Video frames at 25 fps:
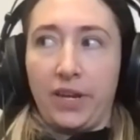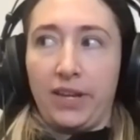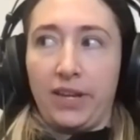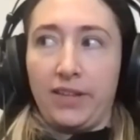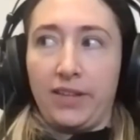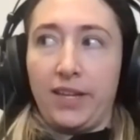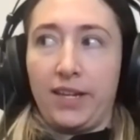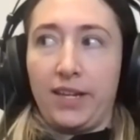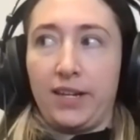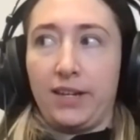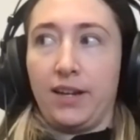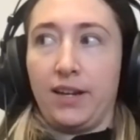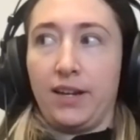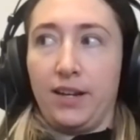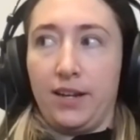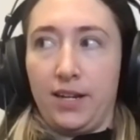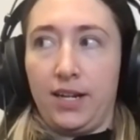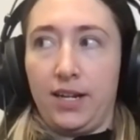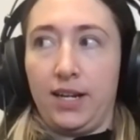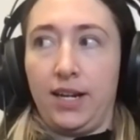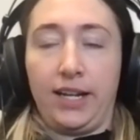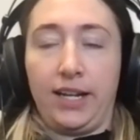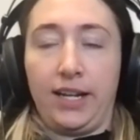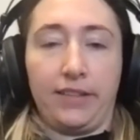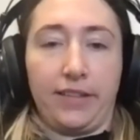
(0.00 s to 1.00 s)
that
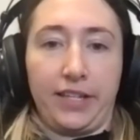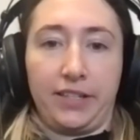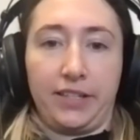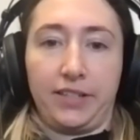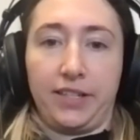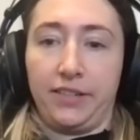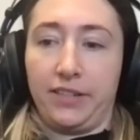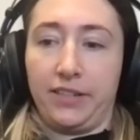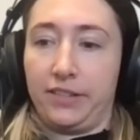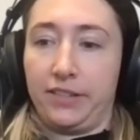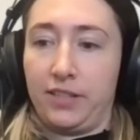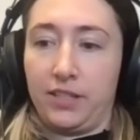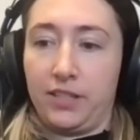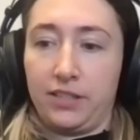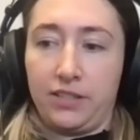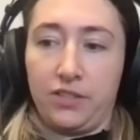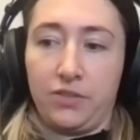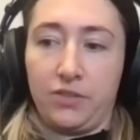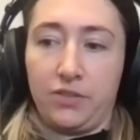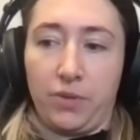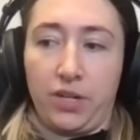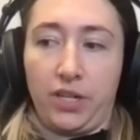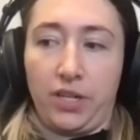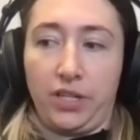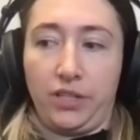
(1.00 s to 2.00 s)
I liked, and this
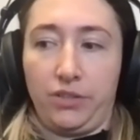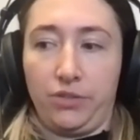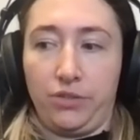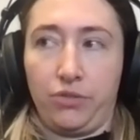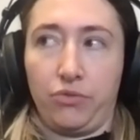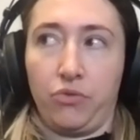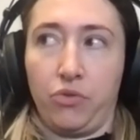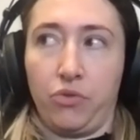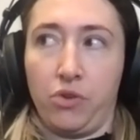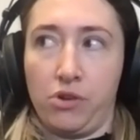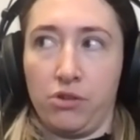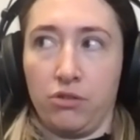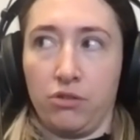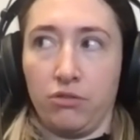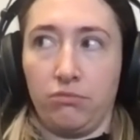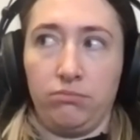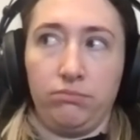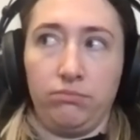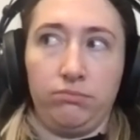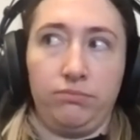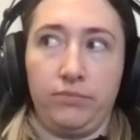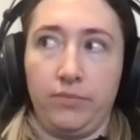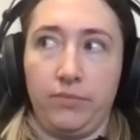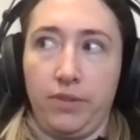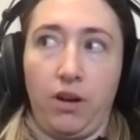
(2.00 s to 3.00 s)
is what I used for
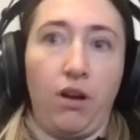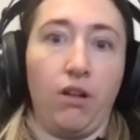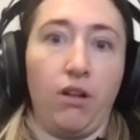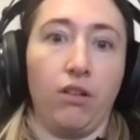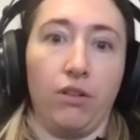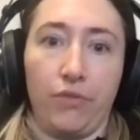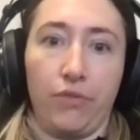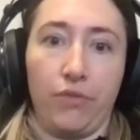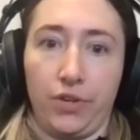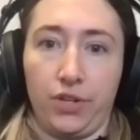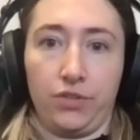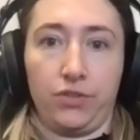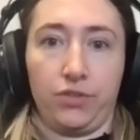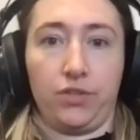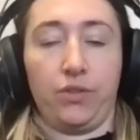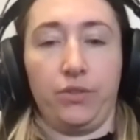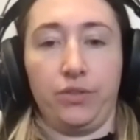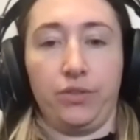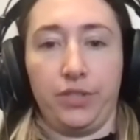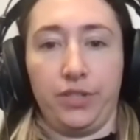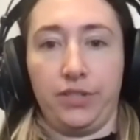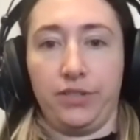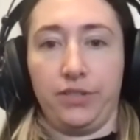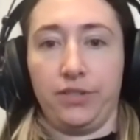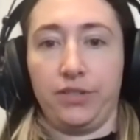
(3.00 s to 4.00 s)
all of the
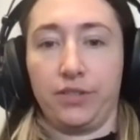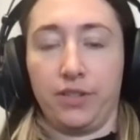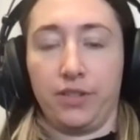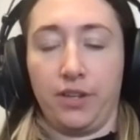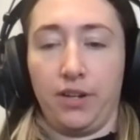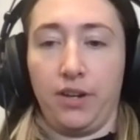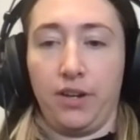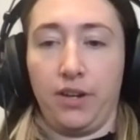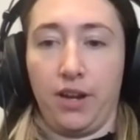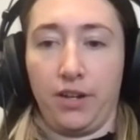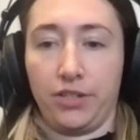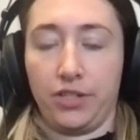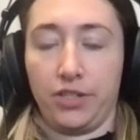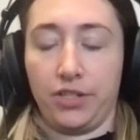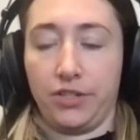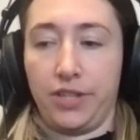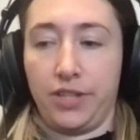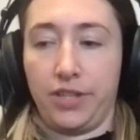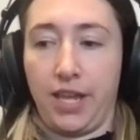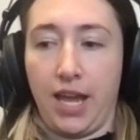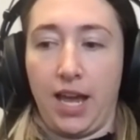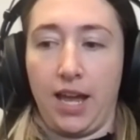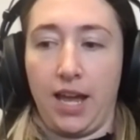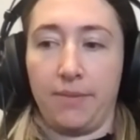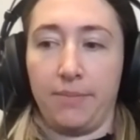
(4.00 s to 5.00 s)
consultants and not just
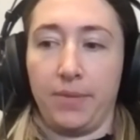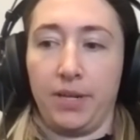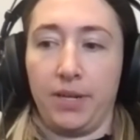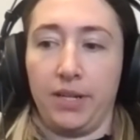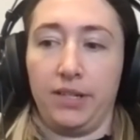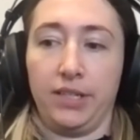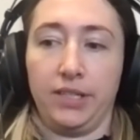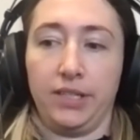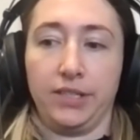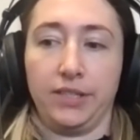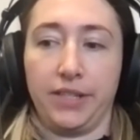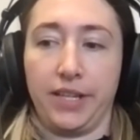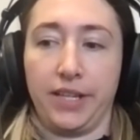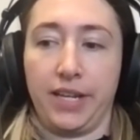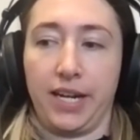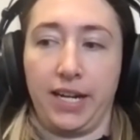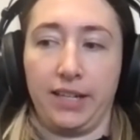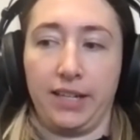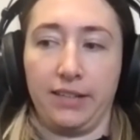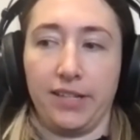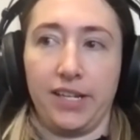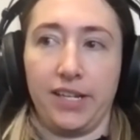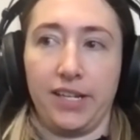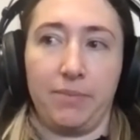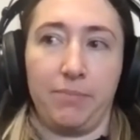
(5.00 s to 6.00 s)
the admin, is that
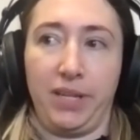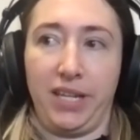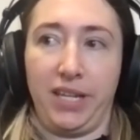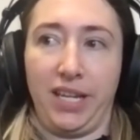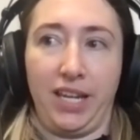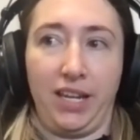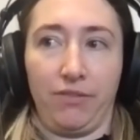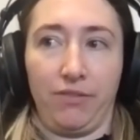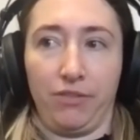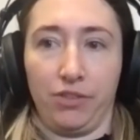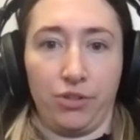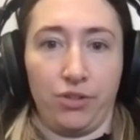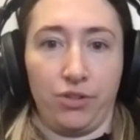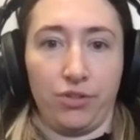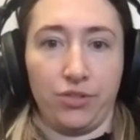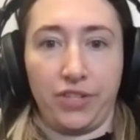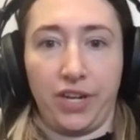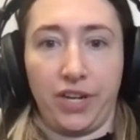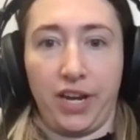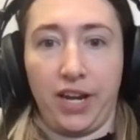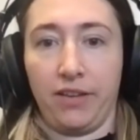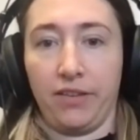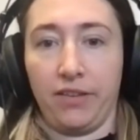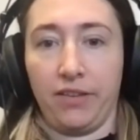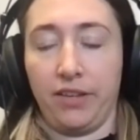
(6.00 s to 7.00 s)
I like behavioral
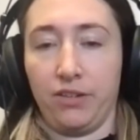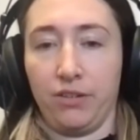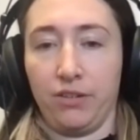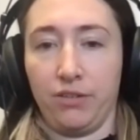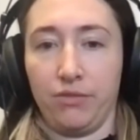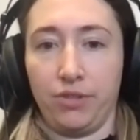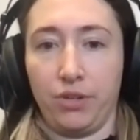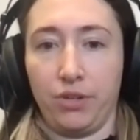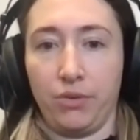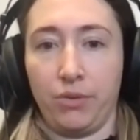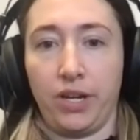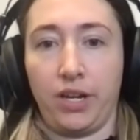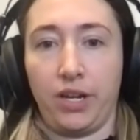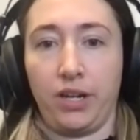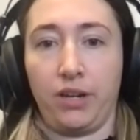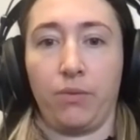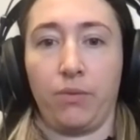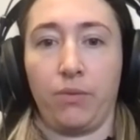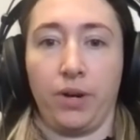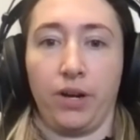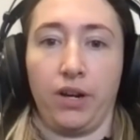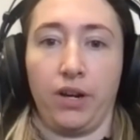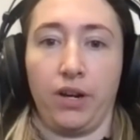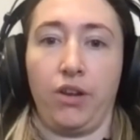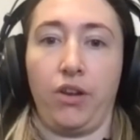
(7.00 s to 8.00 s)
style interviewing,
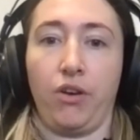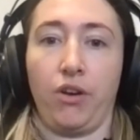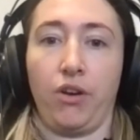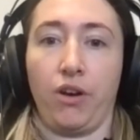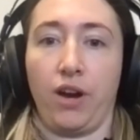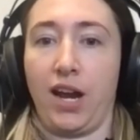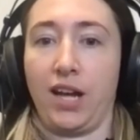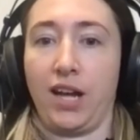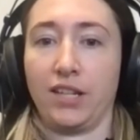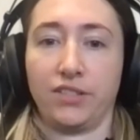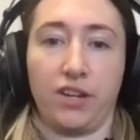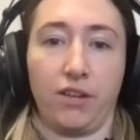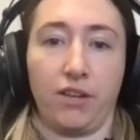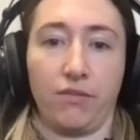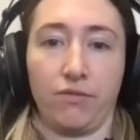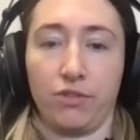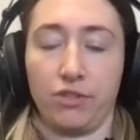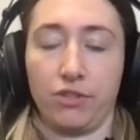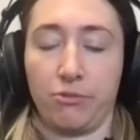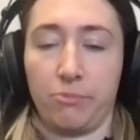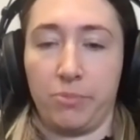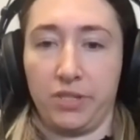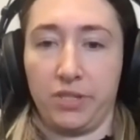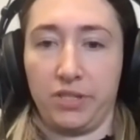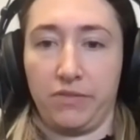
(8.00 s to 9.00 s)
where you're asking
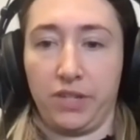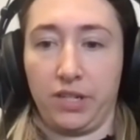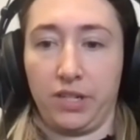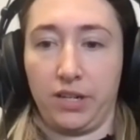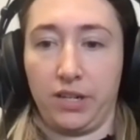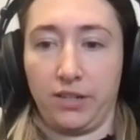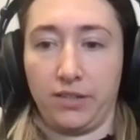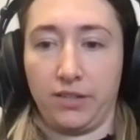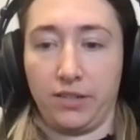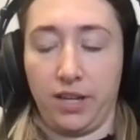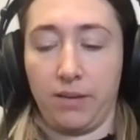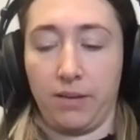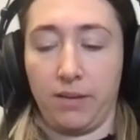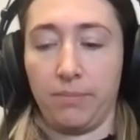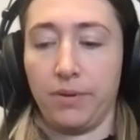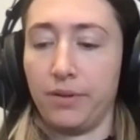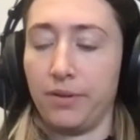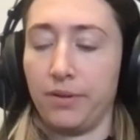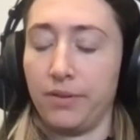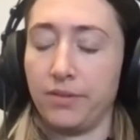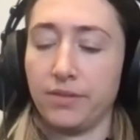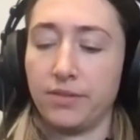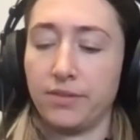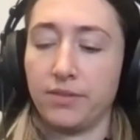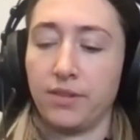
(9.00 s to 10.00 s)
for specific
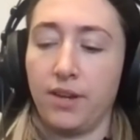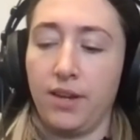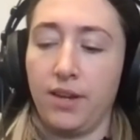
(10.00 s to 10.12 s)
examples.